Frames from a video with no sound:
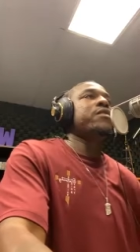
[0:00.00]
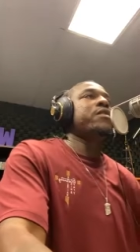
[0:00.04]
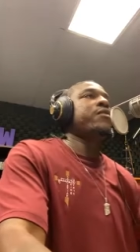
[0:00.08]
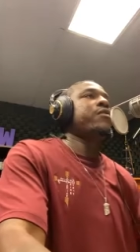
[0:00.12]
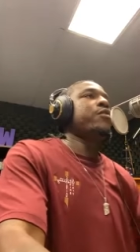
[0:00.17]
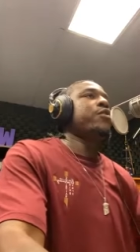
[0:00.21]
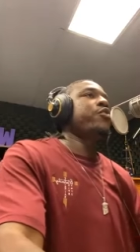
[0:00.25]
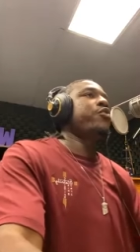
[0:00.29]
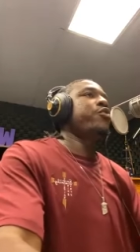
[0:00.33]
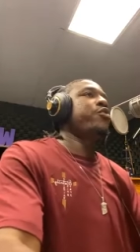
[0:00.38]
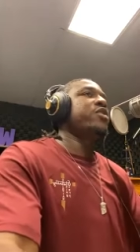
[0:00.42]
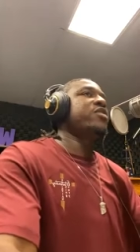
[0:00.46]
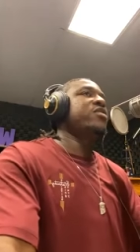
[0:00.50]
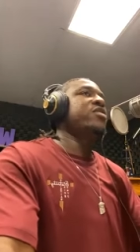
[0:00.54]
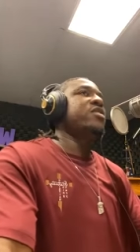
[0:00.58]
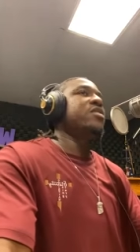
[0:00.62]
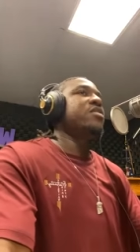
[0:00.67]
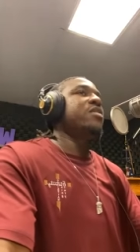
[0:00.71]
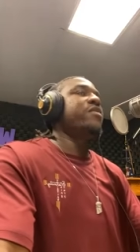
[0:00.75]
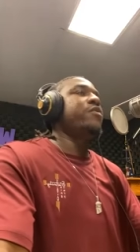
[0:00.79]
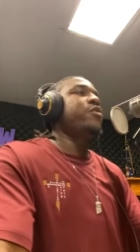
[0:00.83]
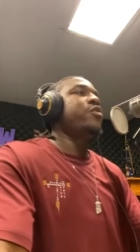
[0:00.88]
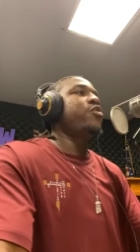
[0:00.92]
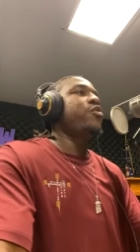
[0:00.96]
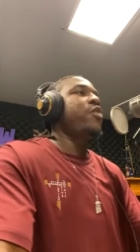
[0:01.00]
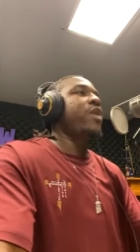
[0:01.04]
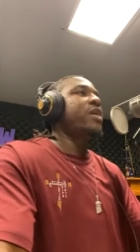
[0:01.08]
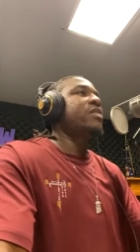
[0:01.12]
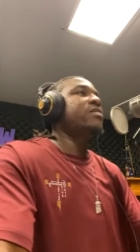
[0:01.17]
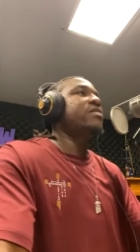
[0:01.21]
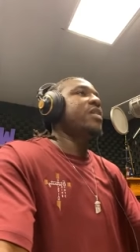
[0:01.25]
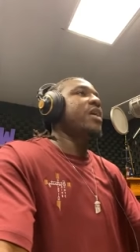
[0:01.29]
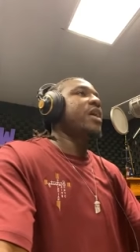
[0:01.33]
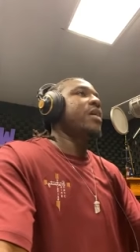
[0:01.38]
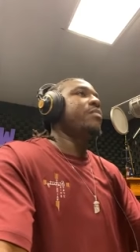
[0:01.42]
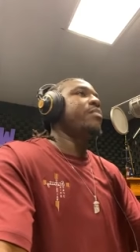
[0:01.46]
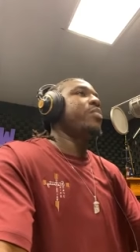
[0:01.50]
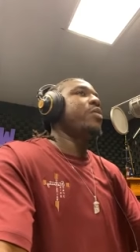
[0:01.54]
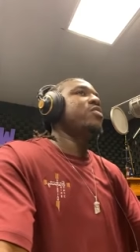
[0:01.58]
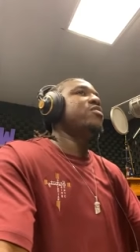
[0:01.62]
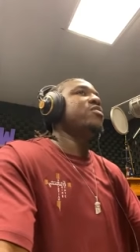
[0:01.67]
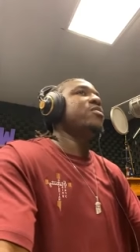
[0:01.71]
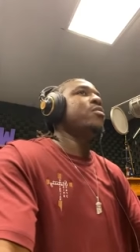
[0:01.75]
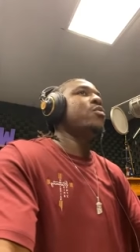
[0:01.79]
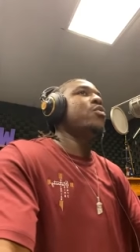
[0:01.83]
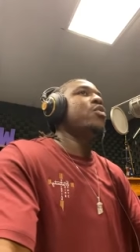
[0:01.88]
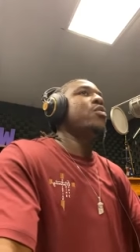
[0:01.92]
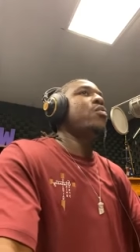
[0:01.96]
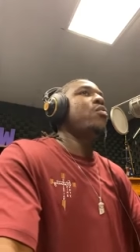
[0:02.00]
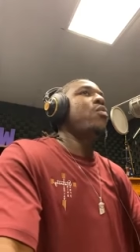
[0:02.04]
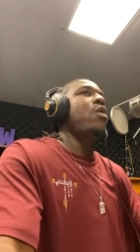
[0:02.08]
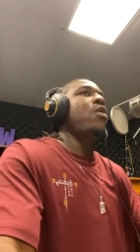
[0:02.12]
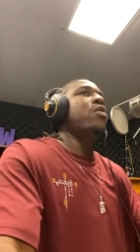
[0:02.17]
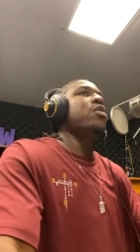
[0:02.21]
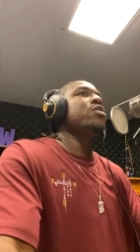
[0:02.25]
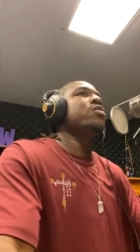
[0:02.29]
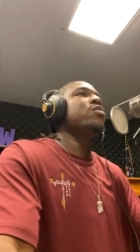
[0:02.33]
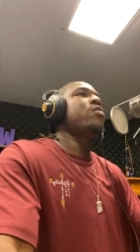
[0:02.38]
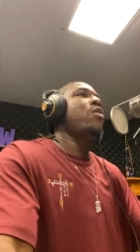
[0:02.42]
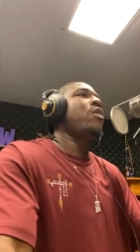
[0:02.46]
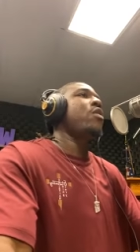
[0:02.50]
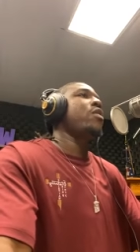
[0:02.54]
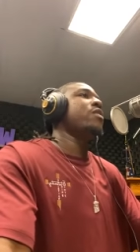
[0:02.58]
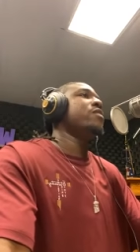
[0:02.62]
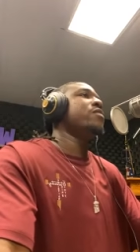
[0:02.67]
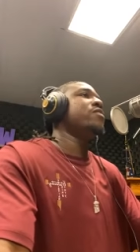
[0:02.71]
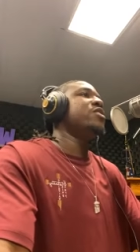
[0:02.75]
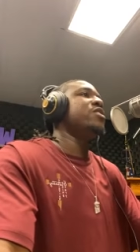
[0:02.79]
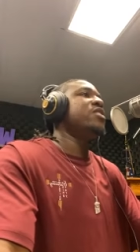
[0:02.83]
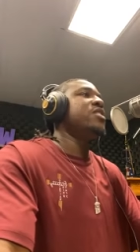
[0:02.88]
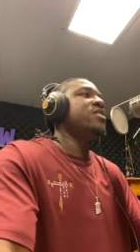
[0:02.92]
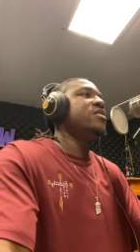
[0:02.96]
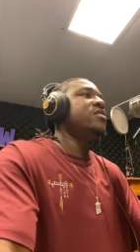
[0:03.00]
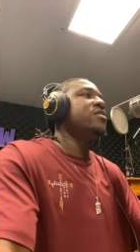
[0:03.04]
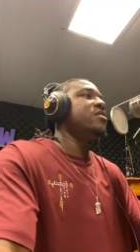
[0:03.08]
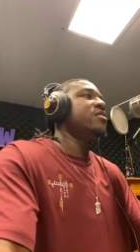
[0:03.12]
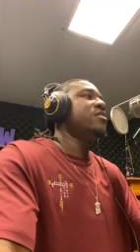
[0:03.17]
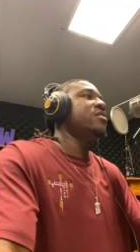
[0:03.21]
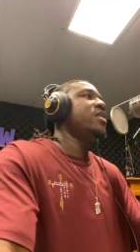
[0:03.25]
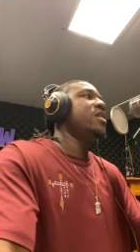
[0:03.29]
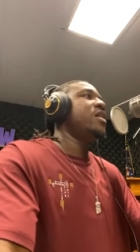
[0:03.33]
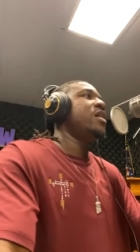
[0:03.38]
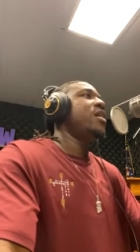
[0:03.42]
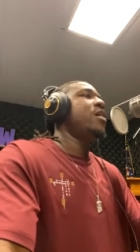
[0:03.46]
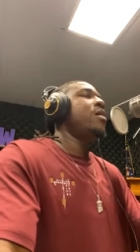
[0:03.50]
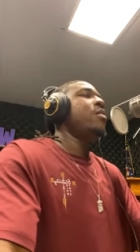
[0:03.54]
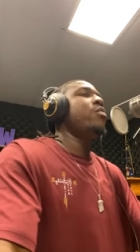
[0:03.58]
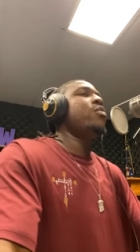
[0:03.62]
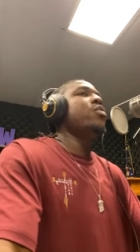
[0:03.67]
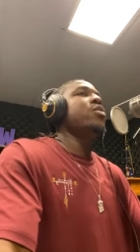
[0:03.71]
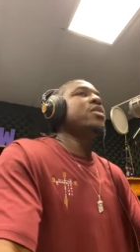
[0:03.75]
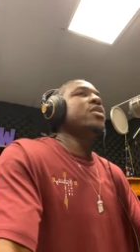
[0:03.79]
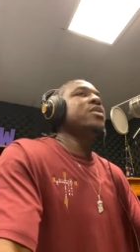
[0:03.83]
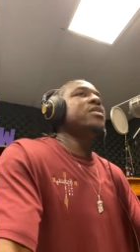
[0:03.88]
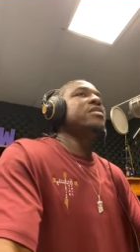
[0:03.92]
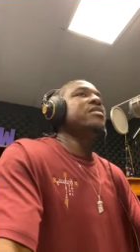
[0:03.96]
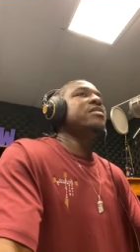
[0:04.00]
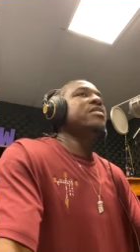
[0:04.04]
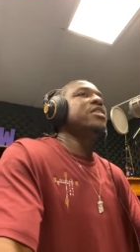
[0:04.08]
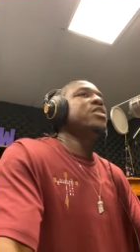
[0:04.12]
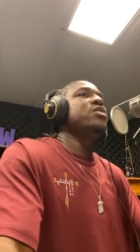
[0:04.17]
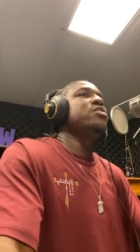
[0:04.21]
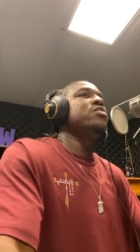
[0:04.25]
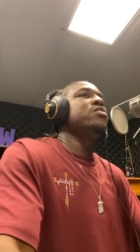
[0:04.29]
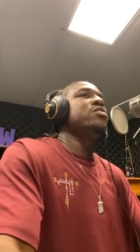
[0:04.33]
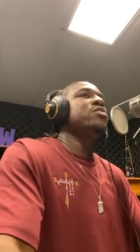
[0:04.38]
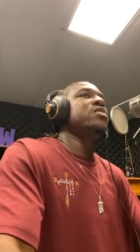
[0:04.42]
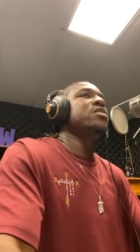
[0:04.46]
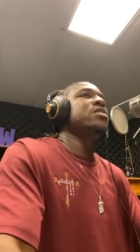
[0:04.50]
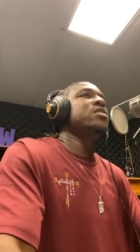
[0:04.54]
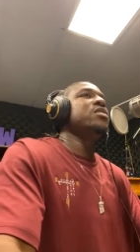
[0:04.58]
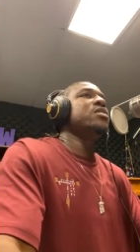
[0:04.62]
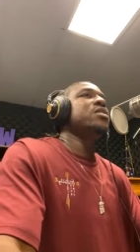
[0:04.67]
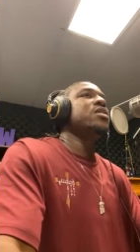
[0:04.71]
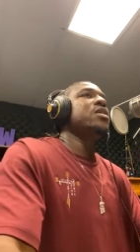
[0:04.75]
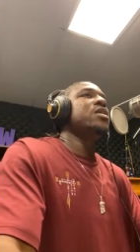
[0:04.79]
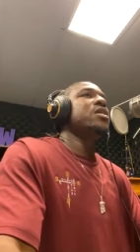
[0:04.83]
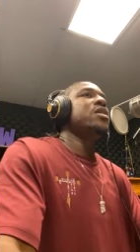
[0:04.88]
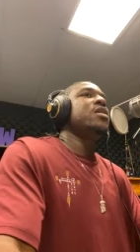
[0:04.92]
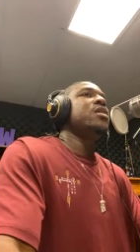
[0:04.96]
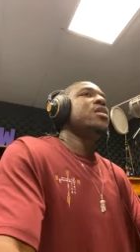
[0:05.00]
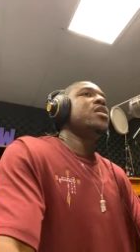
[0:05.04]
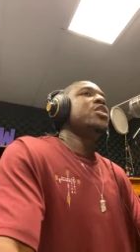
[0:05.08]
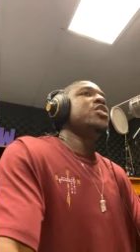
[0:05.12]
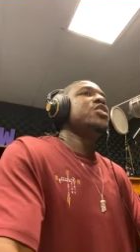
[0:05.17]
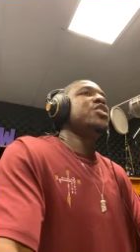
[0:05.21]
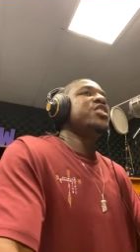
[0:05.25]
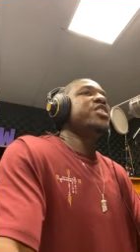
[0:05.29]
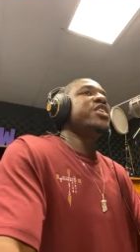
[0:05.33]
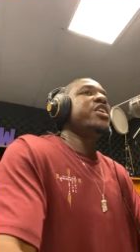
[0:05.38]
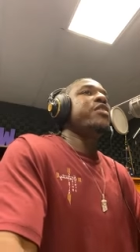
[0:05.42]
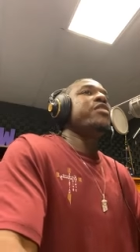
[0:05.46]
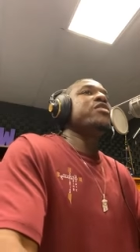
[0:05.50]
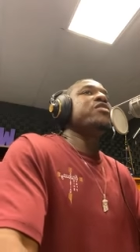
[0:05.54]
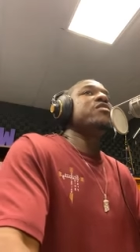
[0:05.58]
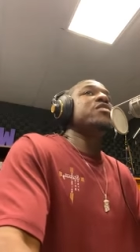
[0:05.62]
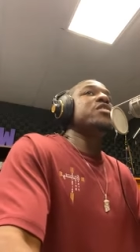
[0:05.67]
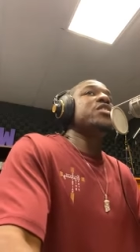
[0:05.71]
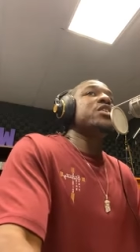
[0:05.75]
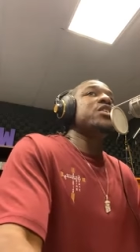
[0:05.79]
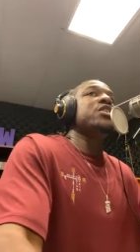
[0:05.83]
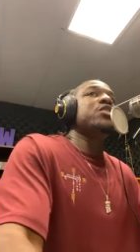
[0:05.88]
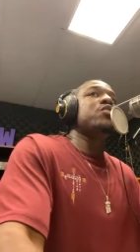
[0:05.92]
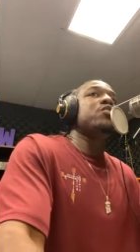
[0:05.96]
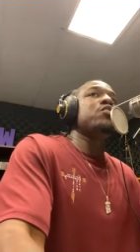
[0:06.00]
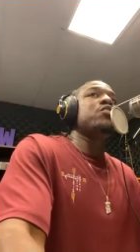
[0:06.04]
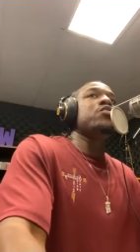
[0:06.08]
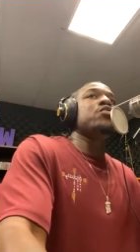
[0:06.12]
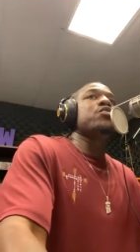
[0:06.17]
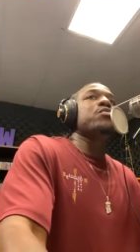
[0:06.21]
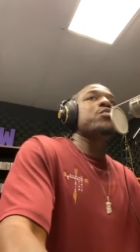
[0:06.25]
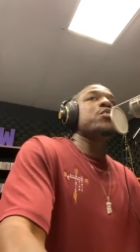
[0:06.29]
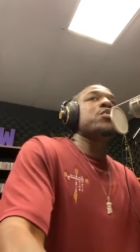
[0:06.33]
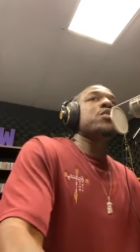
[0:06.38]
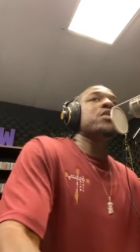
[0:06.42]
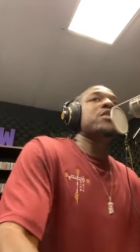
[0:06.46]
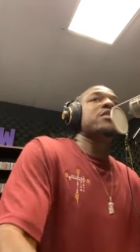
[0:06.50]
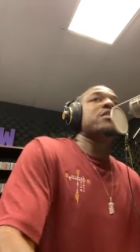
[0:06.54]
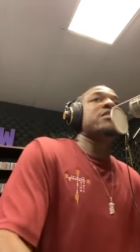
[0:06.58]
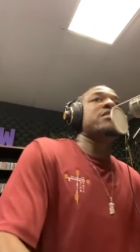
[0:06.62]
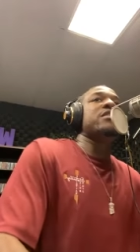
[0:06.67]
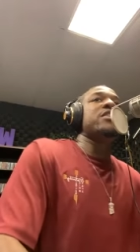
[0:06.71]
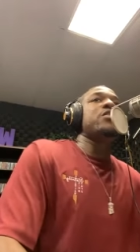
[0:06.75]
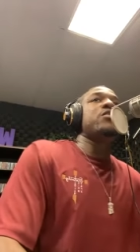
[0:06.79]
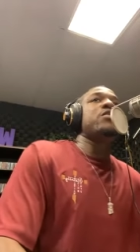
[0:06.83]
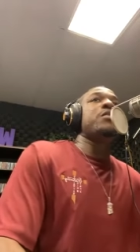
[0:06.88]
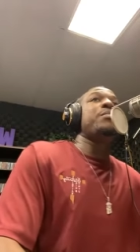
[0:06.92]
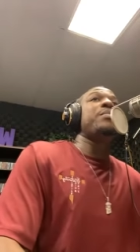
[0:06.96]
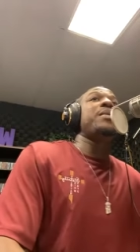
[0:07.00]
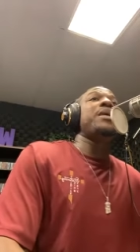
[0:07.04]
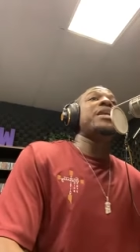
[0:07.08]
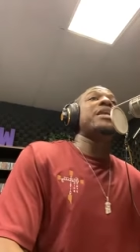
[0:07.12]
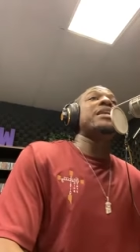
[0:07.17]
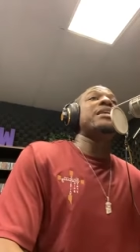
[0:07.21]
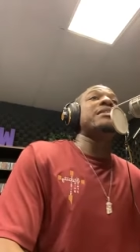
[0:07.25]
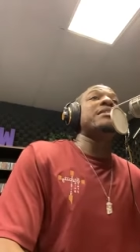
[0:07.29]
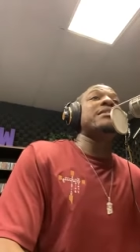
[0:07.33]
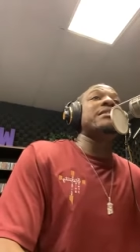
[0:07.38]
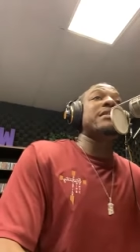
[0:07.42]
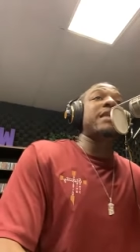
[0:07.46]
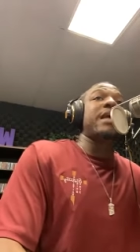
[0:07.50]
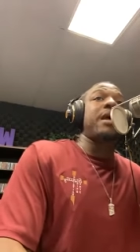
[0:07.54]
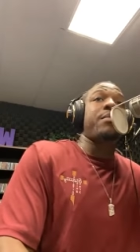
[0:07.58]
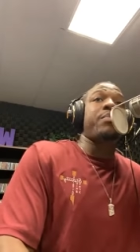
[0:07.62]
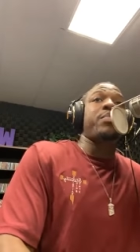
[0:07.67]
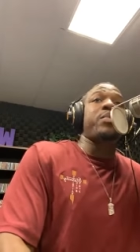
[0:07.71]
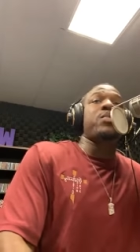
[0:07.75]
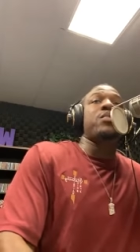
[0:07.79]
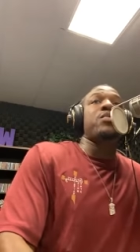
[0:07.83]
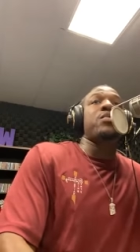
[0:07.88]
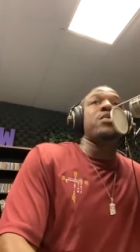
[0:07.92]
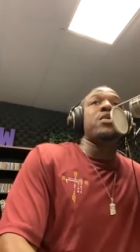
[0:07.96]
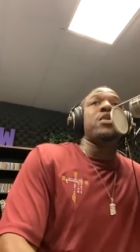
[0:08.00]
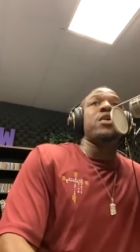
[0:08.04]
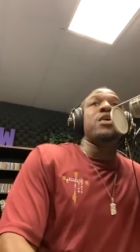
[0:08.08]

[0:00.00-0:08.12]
of a Christian, of a Christ like person. I'm going to walk the walk of Jesus. I'm going to continue to uh, share his good news. I'm going to continue to be an example